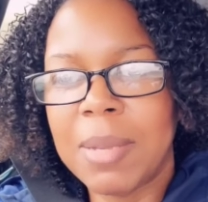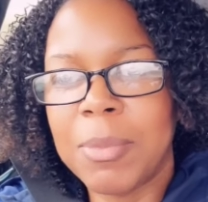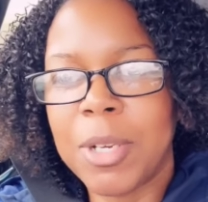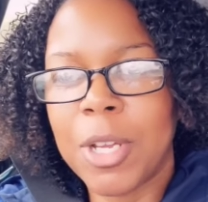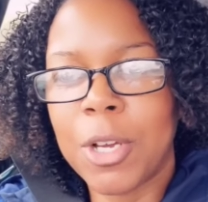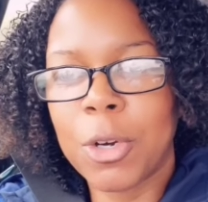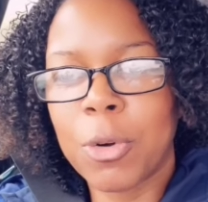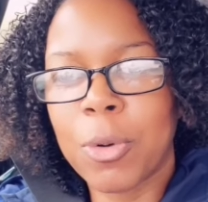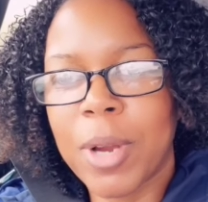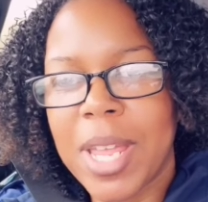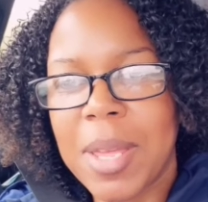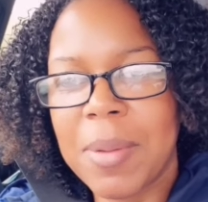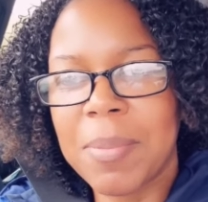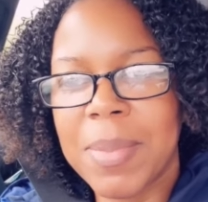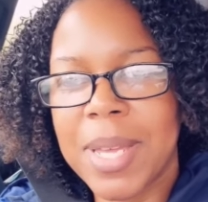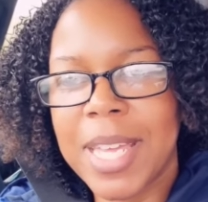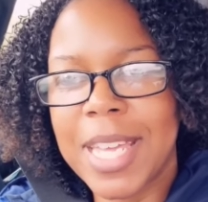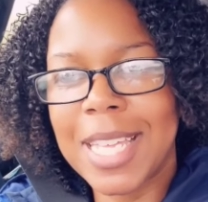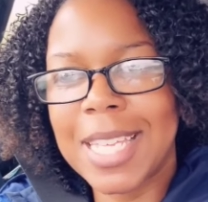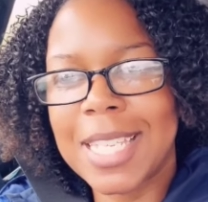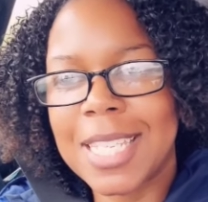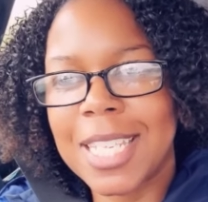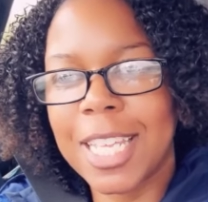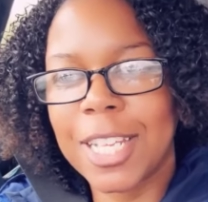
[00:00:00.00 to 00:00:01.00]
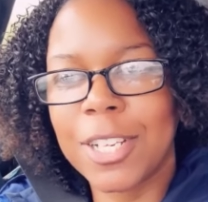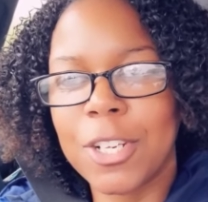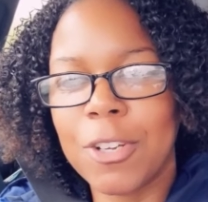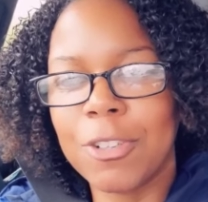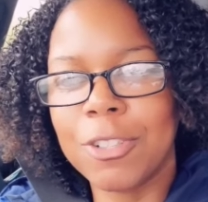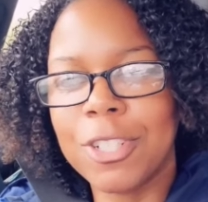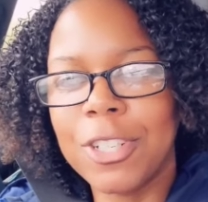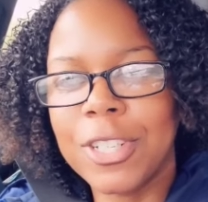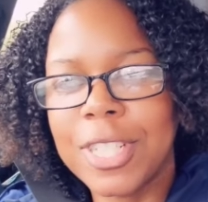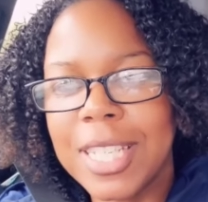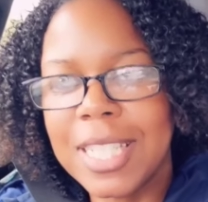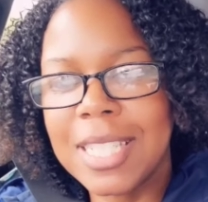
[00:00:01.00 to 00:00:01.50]
no crepe mix, like no
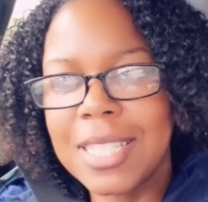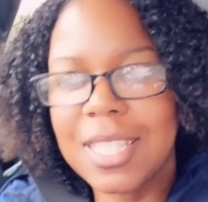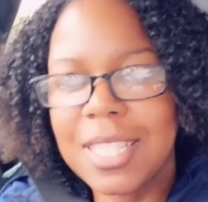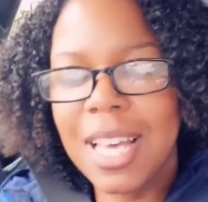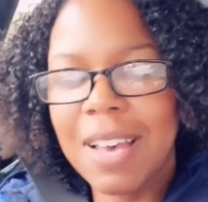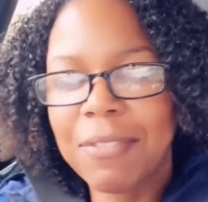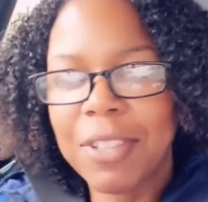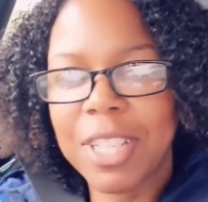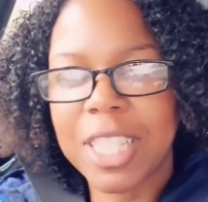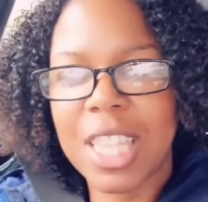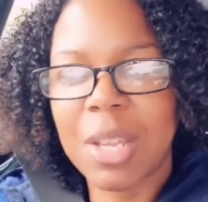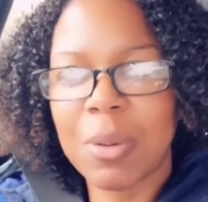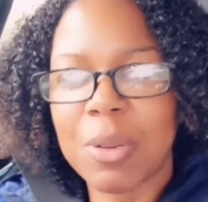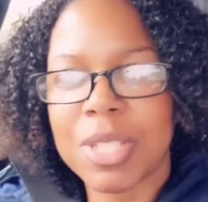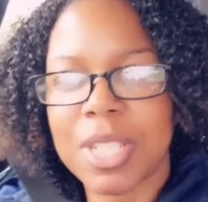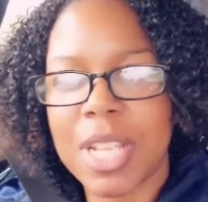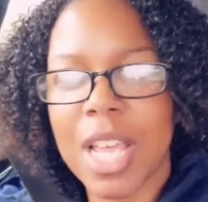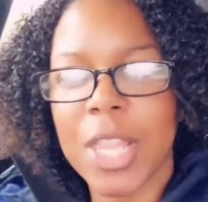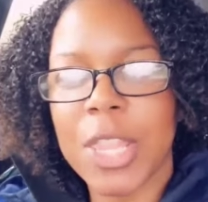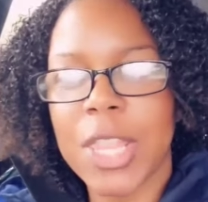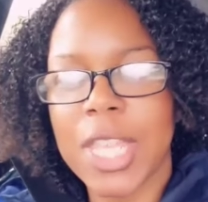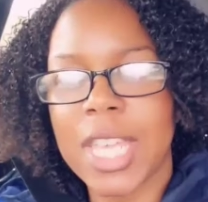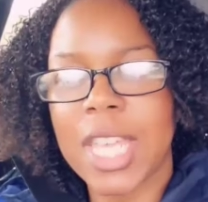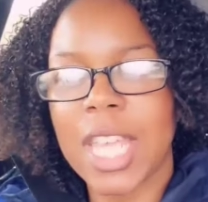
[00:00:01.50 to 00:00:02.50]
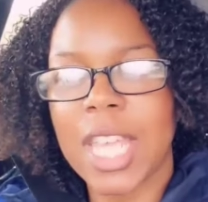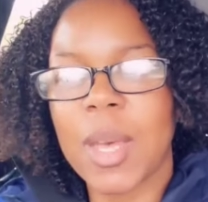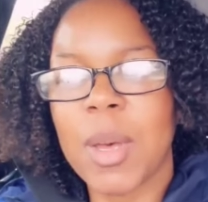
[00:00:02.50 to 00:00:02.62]
cookies left, like there was nothing.